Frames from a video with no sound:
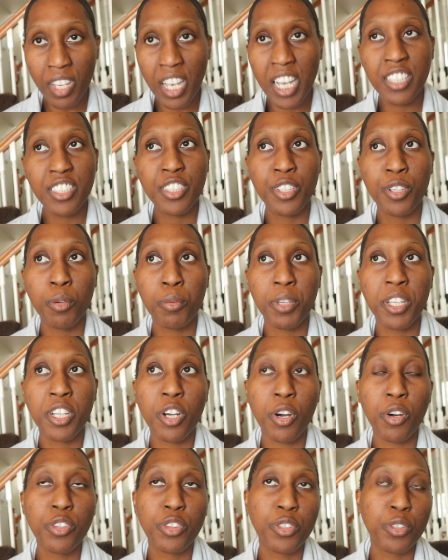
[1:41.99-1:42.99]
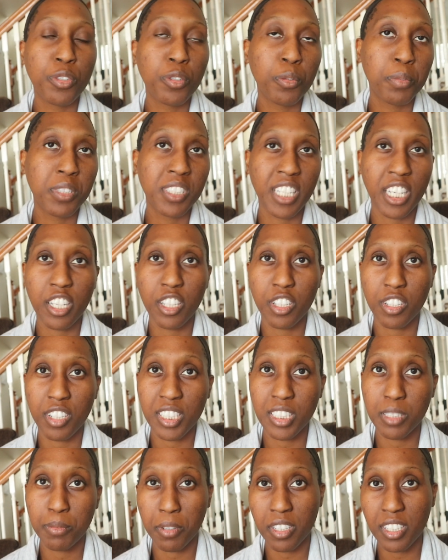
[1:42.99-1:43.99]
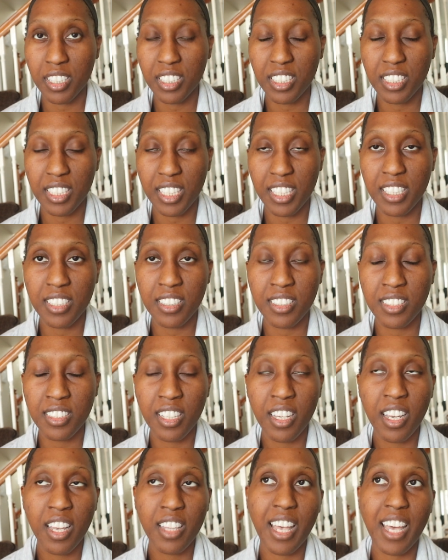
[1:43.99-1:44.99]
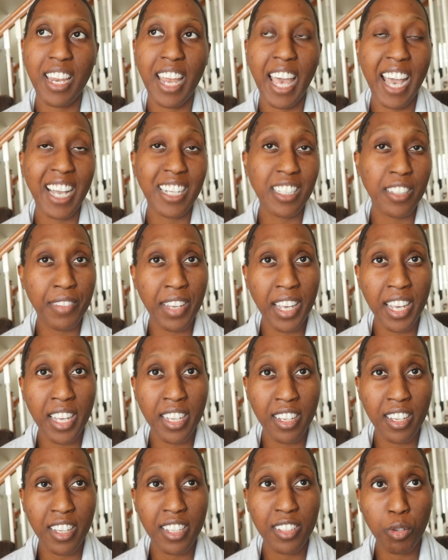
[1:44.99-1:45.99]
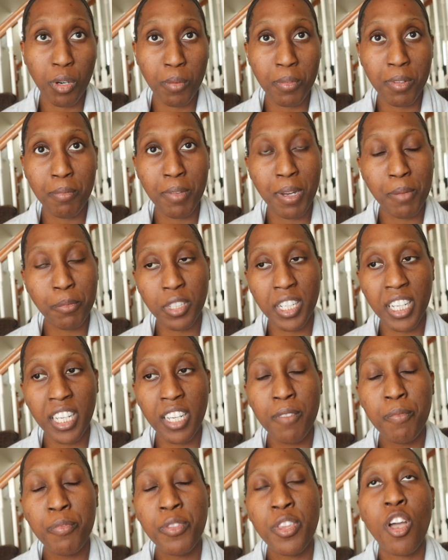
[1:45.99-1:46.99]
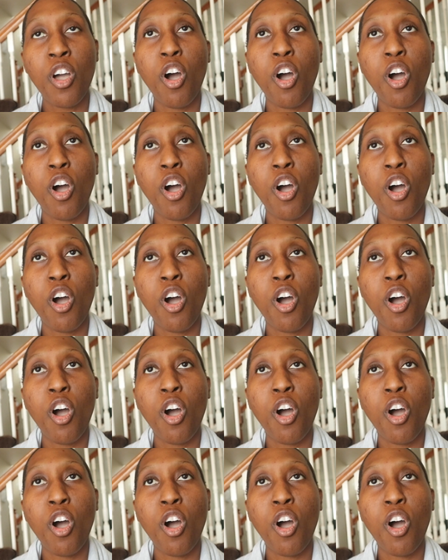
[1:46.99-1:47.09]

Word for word: until we go through particular experiences that activate a dormant memory,